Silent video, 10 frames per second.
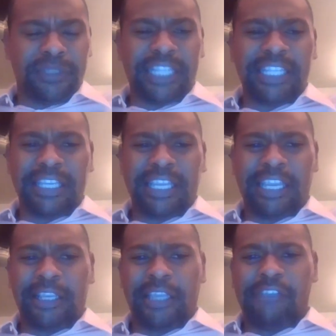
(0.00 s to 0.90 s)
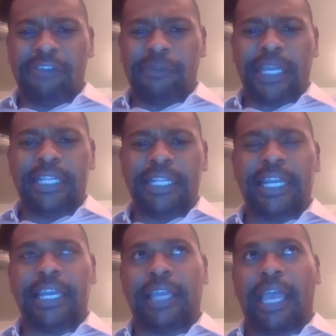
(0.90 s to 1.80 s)
think everybody
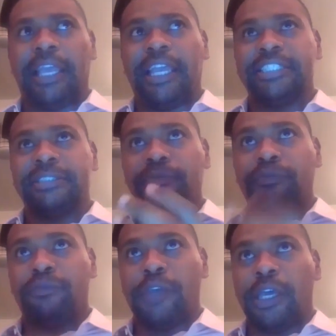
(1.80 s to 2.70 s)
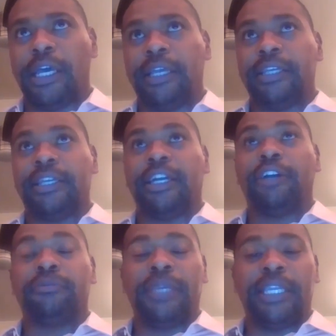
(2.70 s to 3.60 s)
that has
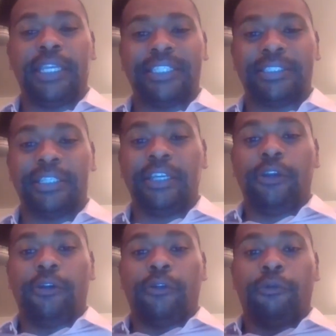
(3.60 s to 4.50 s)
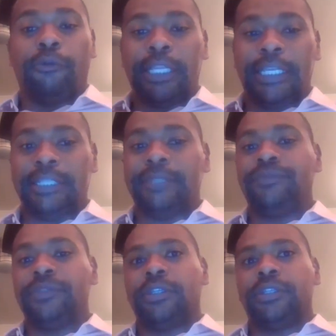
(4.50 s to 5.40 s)
helped me has really
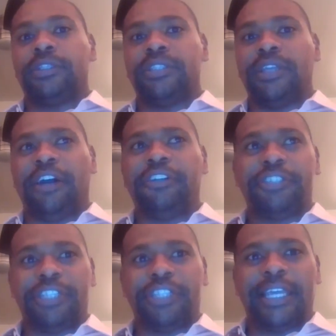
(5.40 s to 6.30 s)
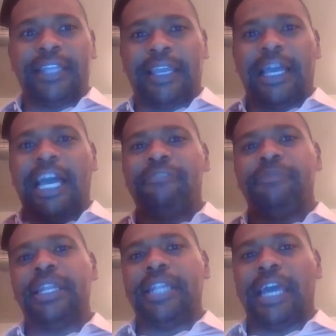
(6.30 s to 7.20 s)
understood that, like, I've
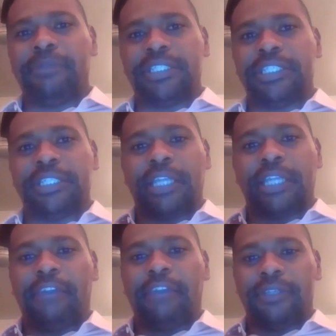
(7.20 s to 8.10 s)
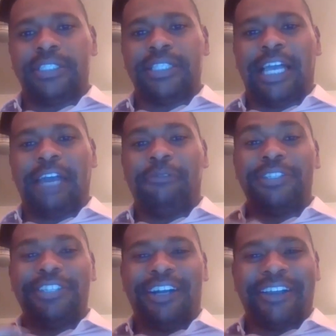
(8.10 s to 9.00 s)
been in that position. I was
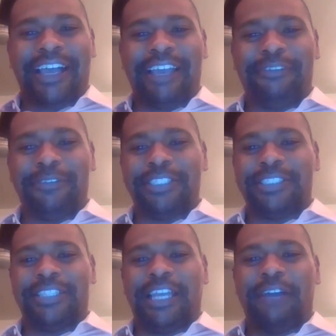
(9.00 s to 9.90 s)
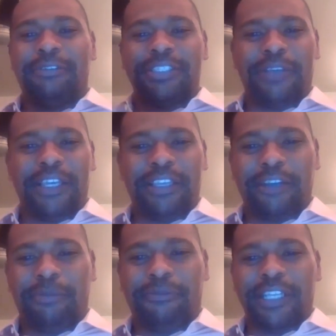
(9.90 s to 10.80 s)
young. I was a
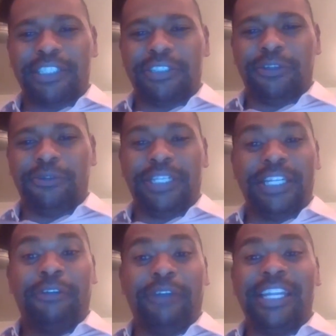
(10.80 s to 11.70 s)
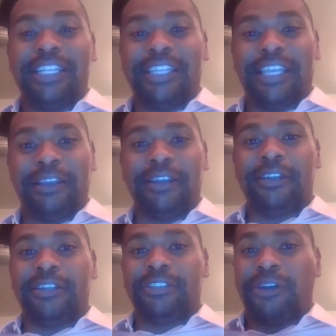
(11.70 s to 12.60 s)
young professional who didn't know anything.
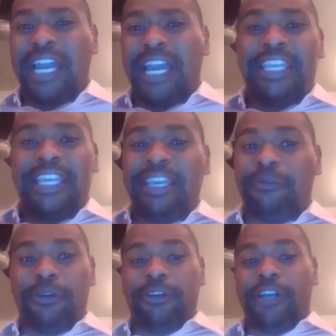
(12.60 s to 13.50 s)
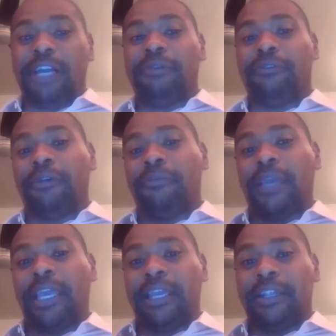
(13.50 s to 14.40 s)
So I get where you're coming from,
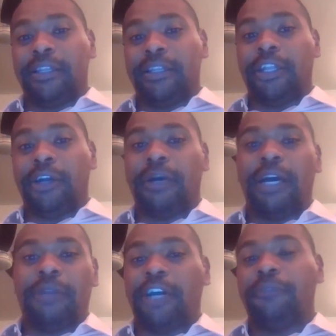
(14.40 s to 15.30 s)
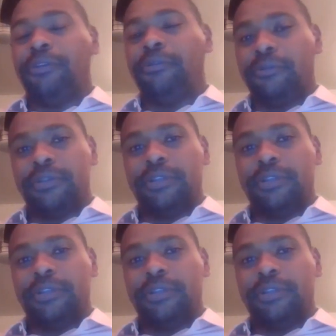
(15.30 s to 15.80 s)
and you know what? I'm going to help you,